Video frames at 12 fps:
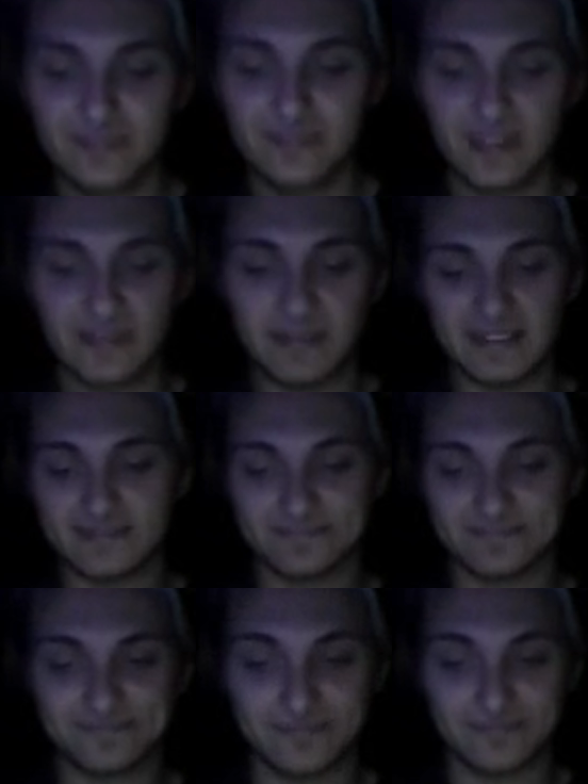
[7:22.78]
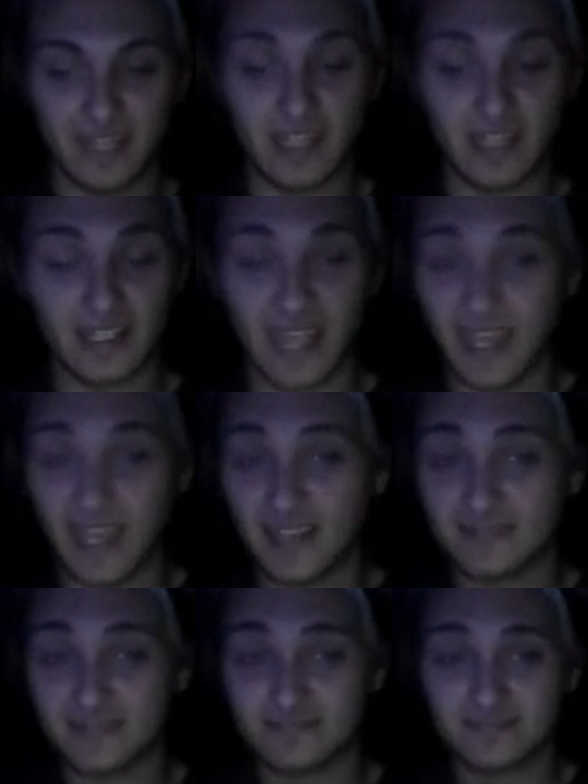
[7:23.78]
I mean, it
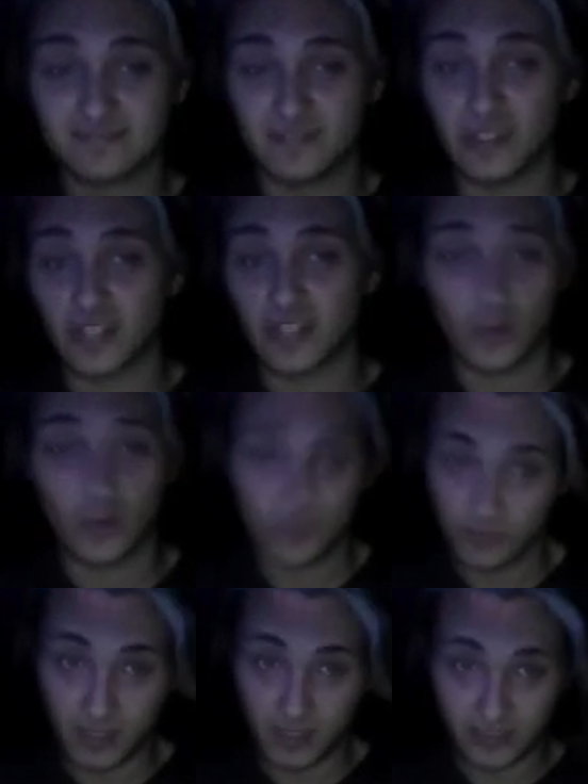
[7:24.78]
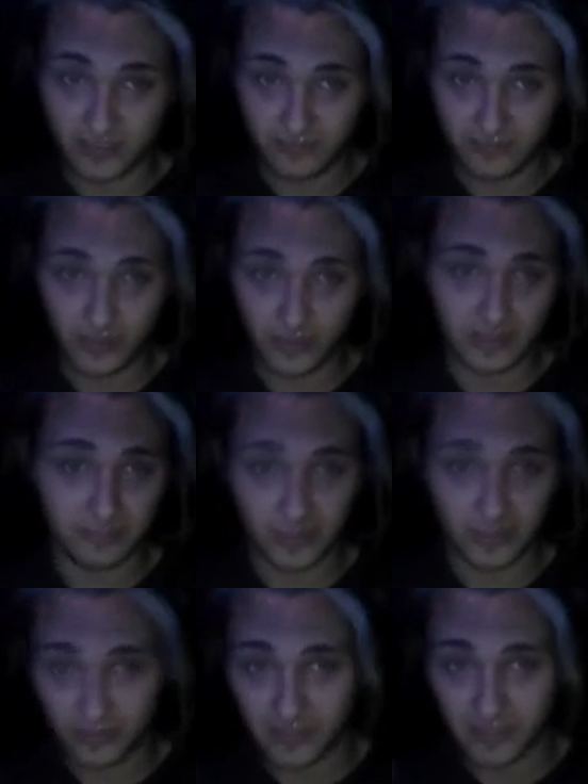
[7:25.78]
can. You can go too much. You can
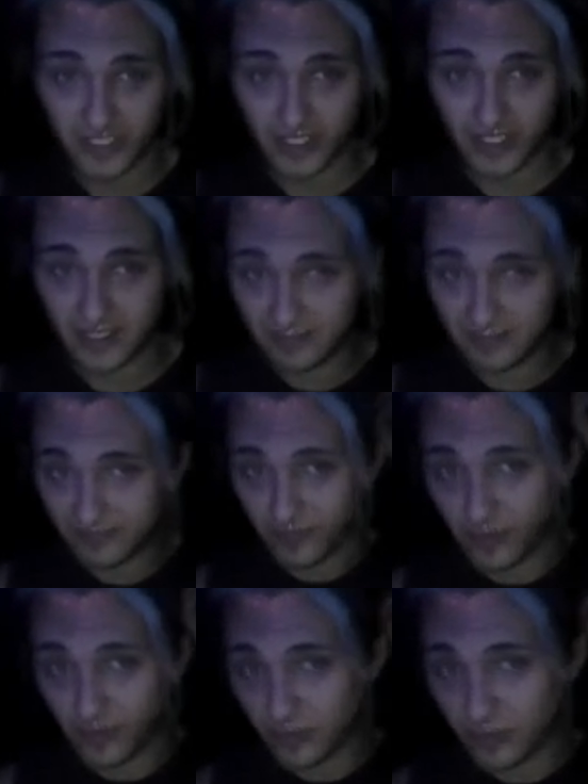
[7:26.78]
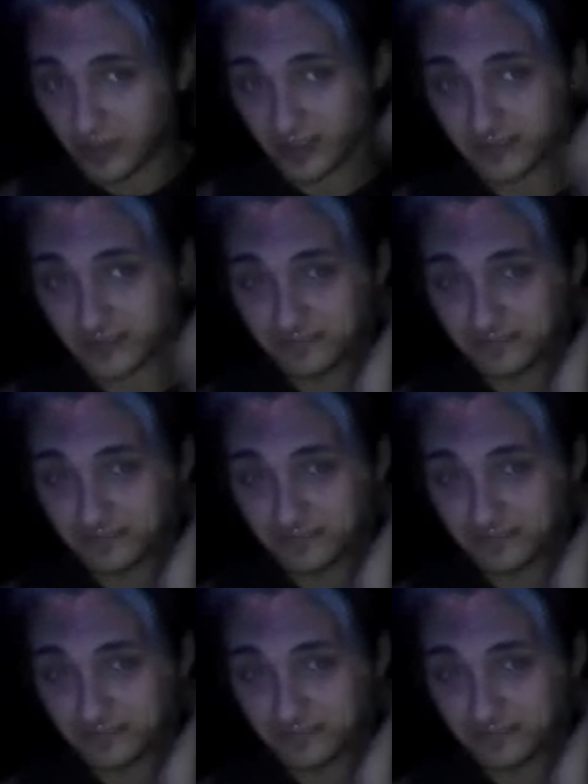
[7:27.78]
put too much in it. It won't work.